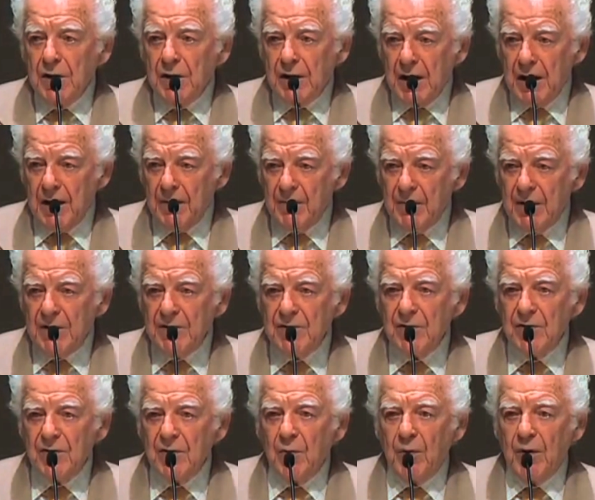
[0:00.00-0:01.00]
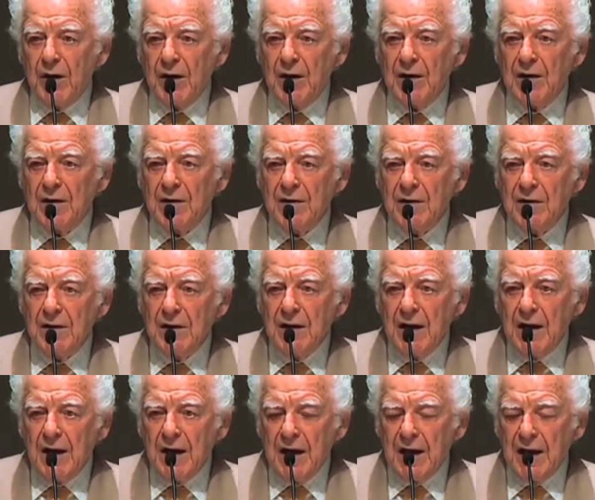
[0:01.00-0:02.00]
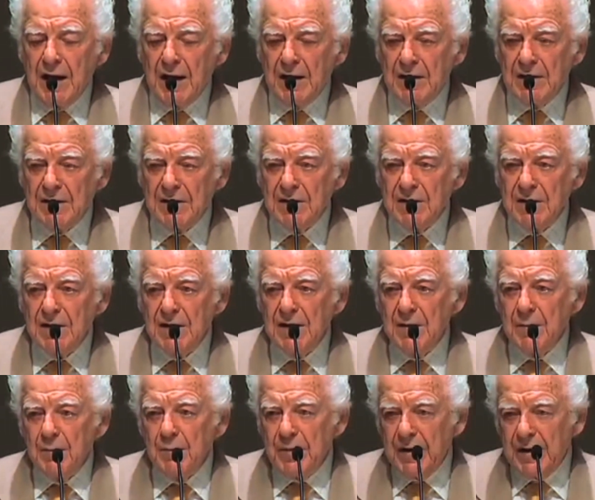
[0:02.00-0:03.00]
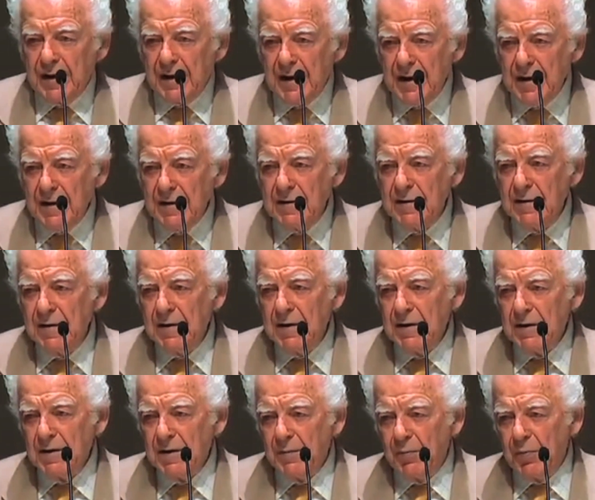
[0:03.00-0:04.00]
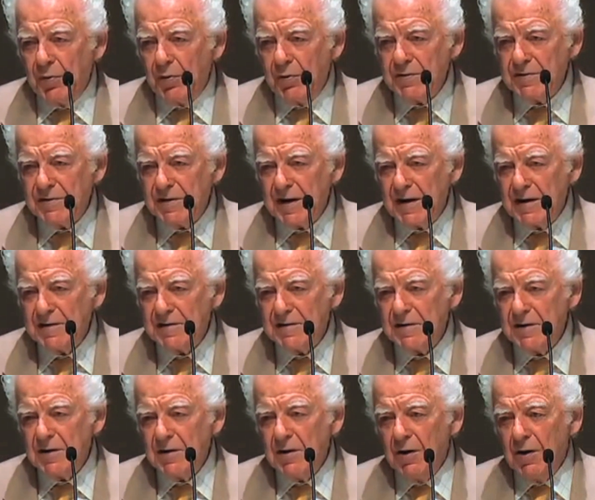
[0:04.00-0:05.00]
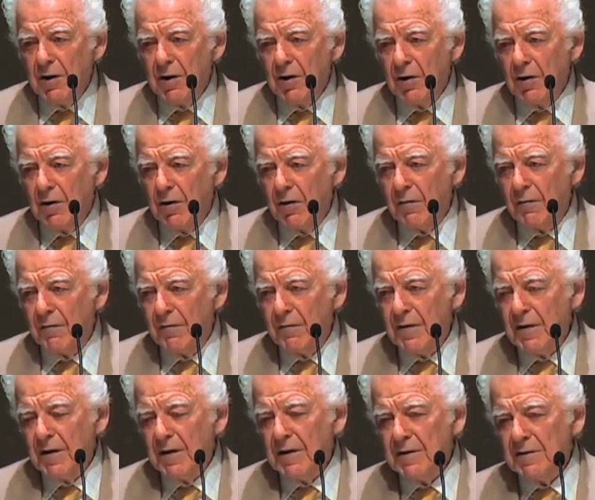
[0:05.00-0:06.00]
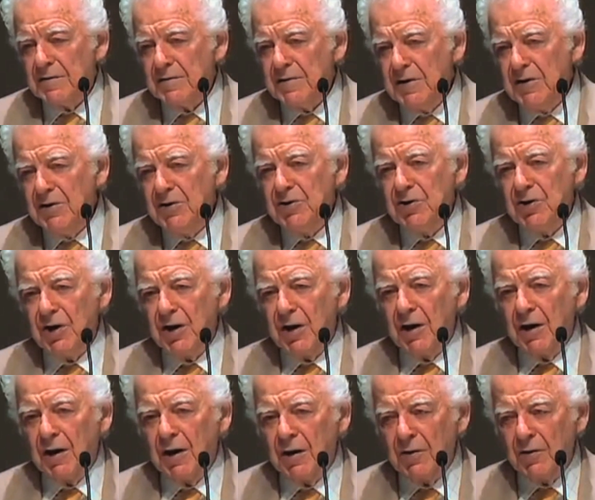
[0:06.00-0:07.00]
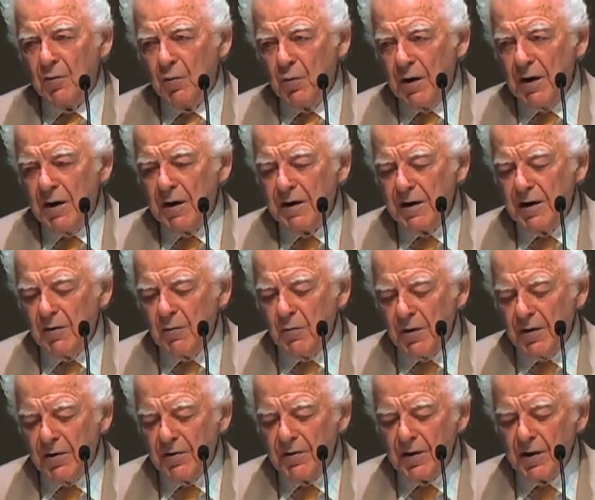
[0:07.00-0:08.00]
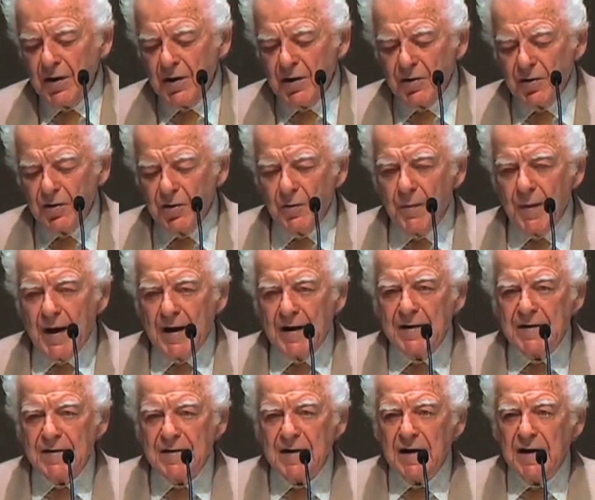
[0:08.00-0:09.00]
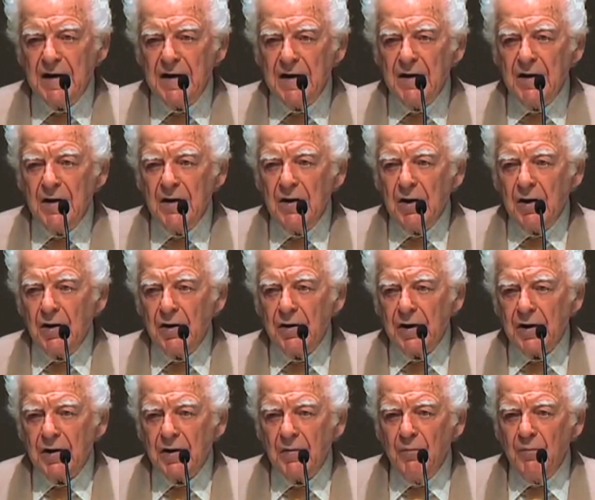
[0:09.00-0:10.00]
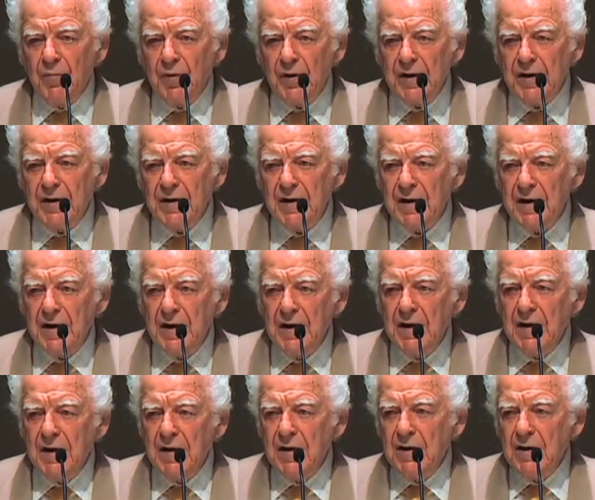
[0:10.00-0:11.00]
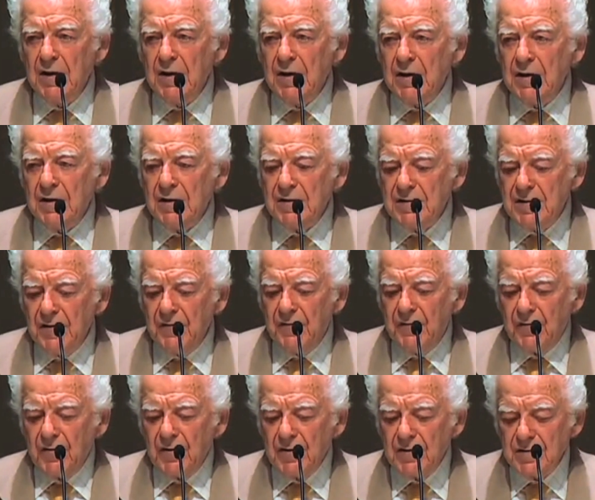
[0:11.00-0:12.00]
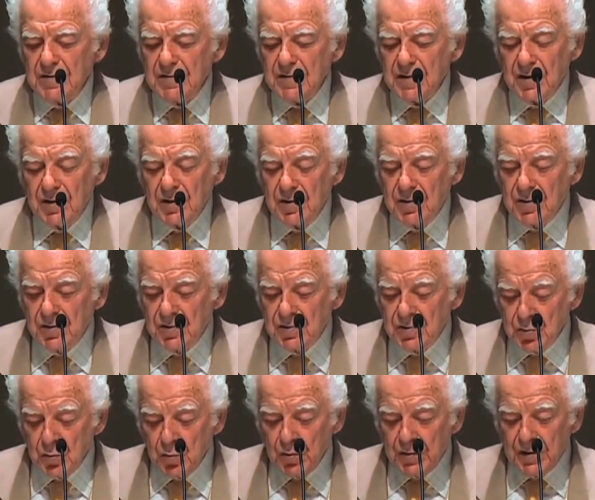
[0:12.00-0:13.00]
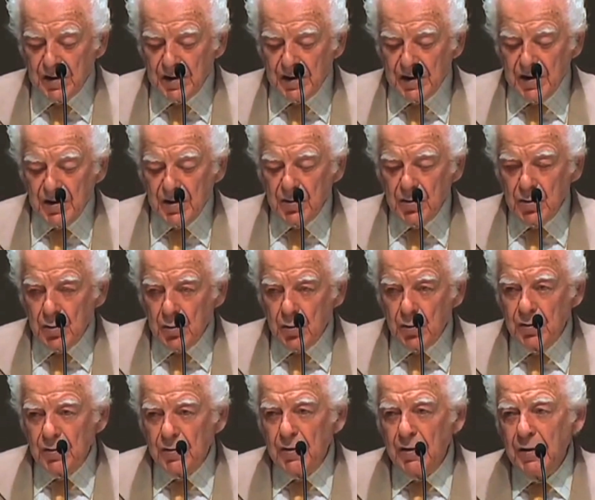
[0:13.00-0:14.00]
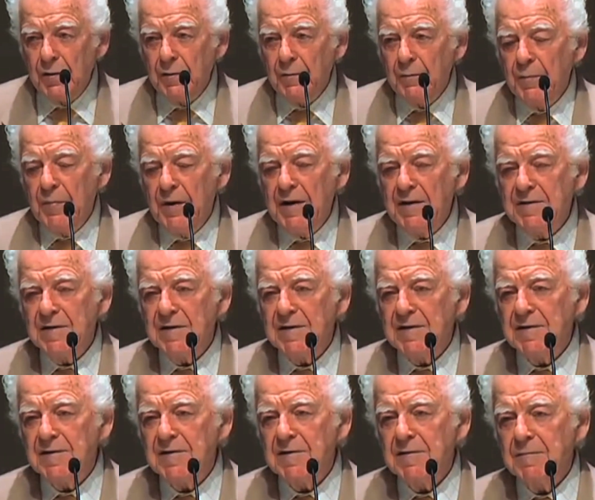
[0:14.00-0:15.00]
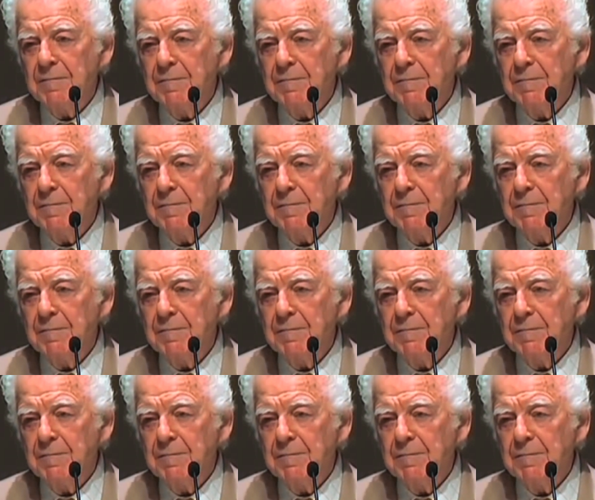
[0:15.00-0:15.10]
come into the world and begin the process of teaching and working with humanity on a completely different and totally known basis.